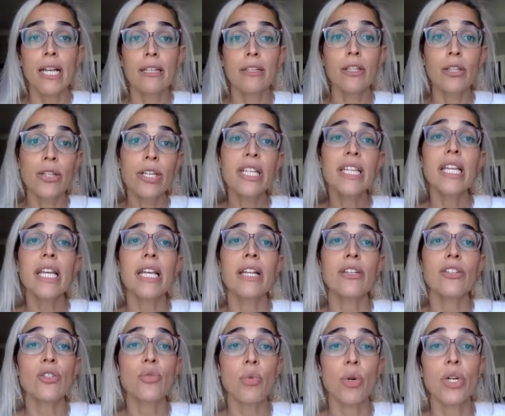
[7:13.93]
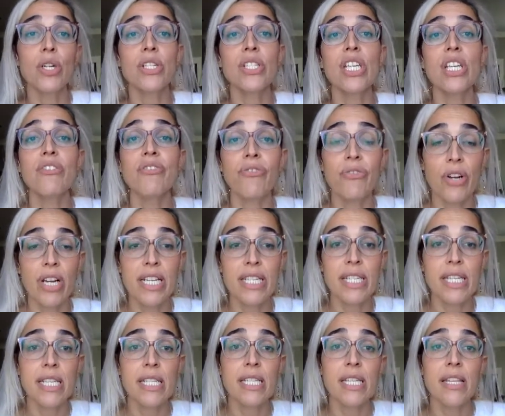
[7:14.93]
learning the English words and
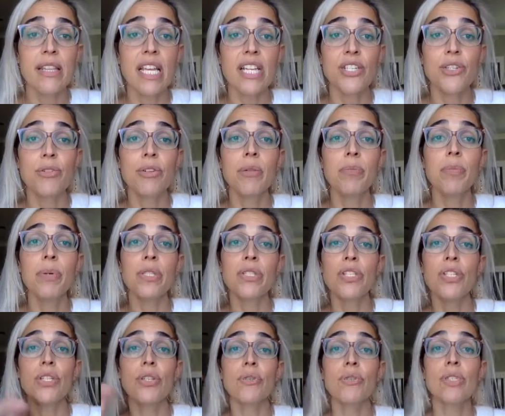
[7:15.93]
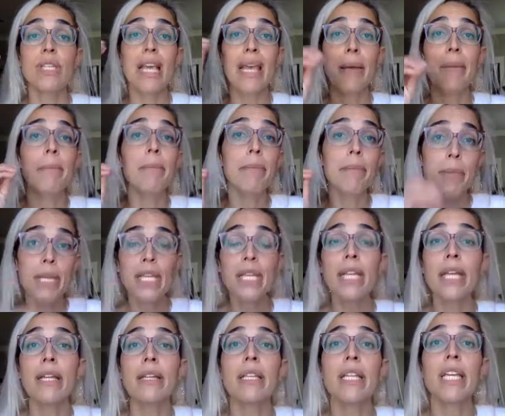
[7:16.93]
phrases that you can put to use
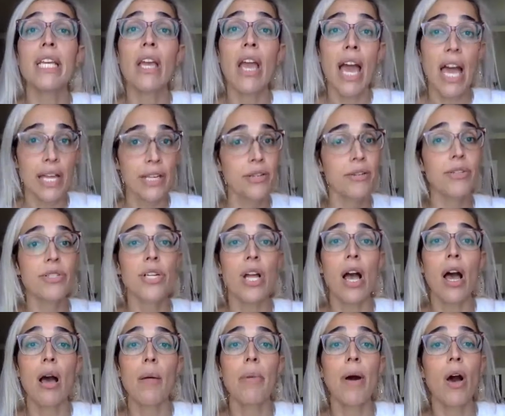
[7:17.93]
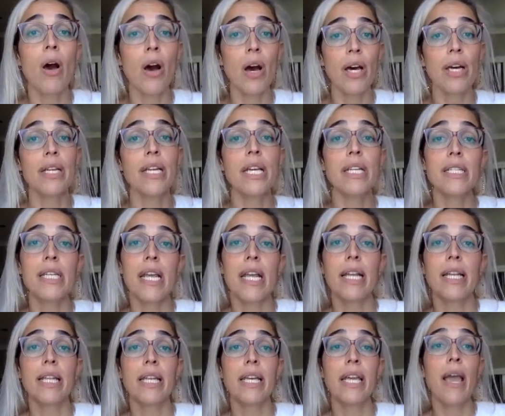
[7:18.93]
immediately at your job on a
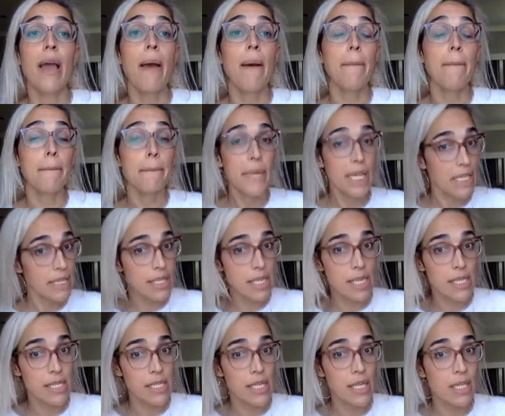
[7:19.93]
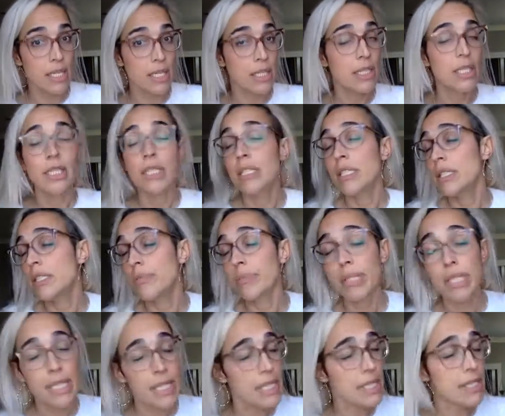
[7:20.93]
daily basis.
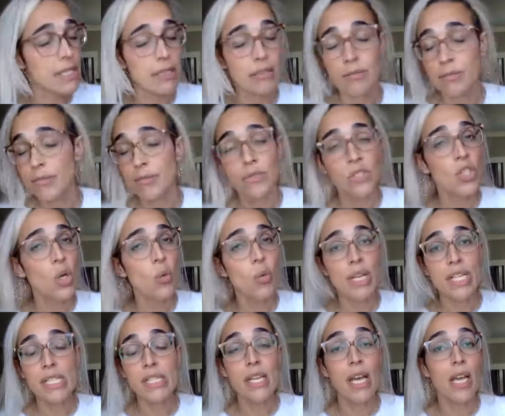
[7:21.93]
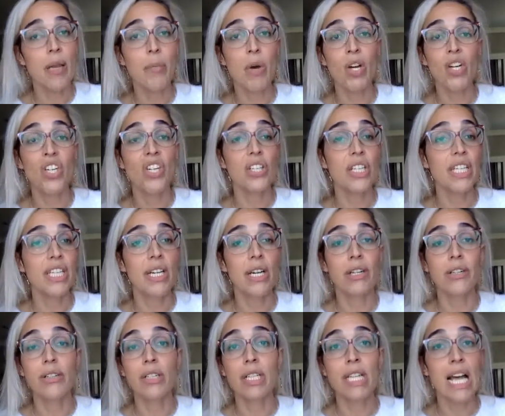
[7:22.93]
Please don't waste time on cookie
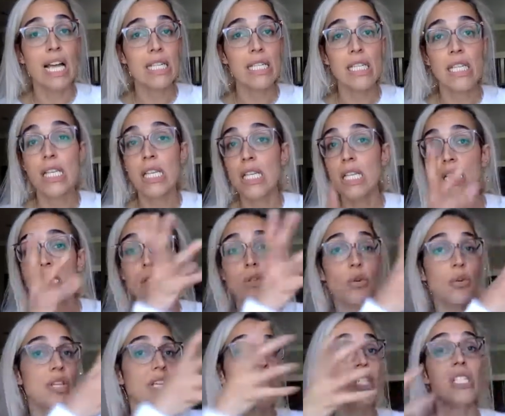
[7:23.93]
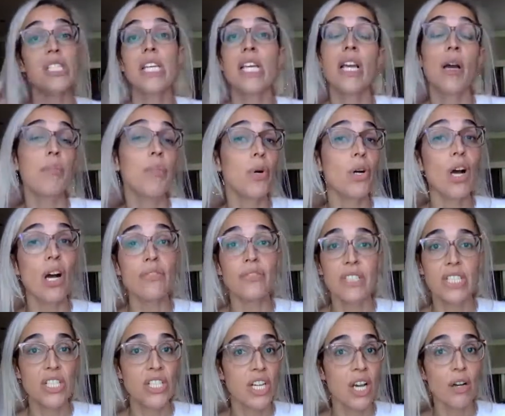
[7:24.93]
cutter classes, or they just take a book off a
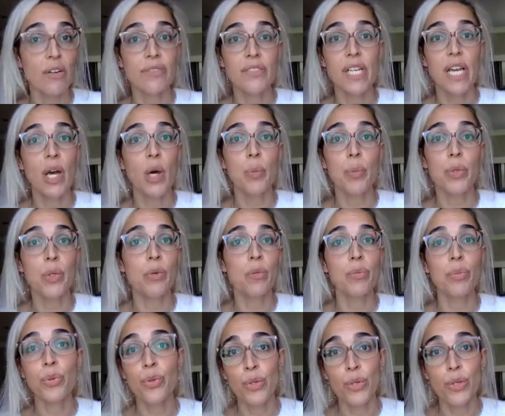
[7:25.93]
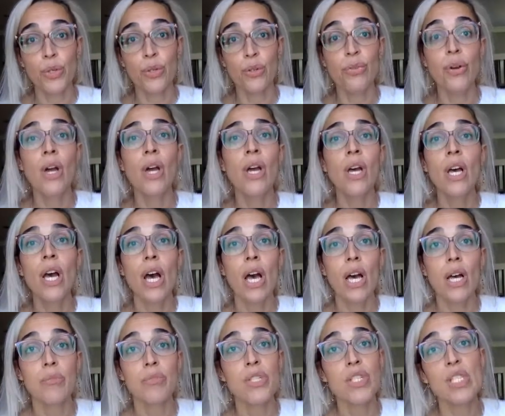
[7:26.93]
shelf to help you improve
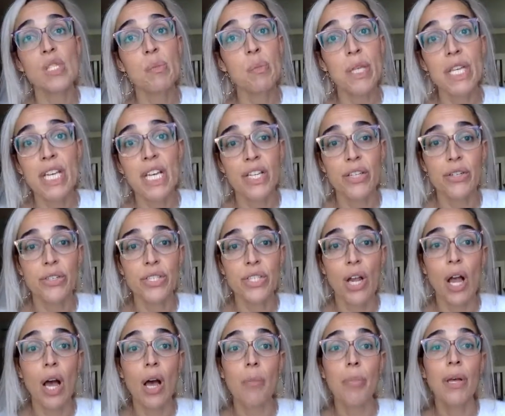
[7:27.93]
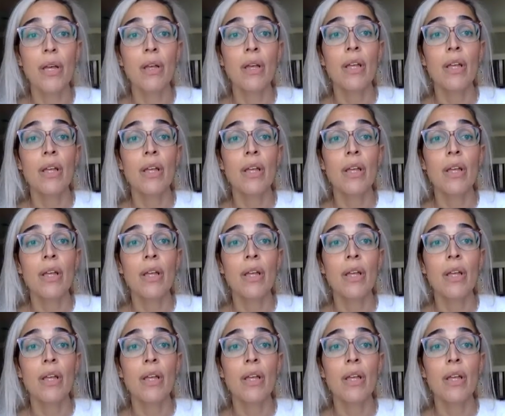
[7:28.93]
to speak at your job.